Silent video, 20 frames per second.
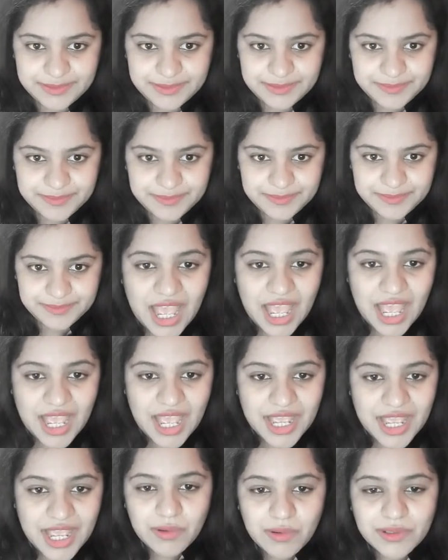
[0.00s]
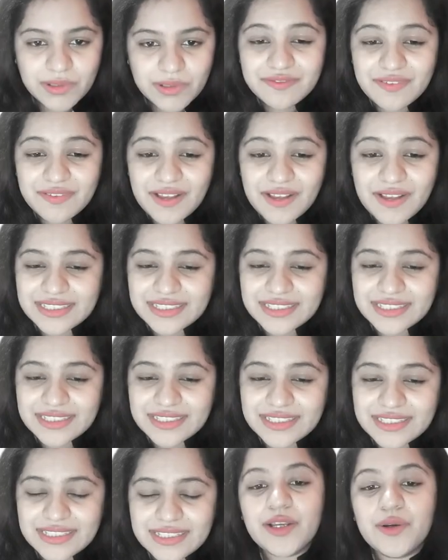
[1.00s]
Now, this vaccine is
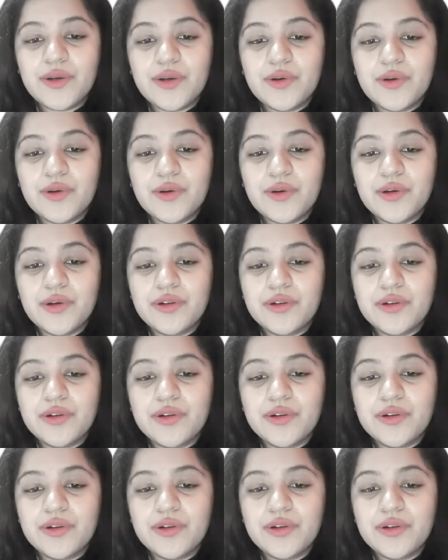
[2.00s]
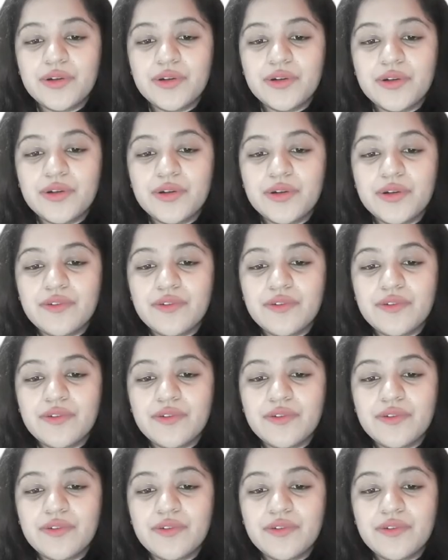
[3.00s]
very good vaccine for adults.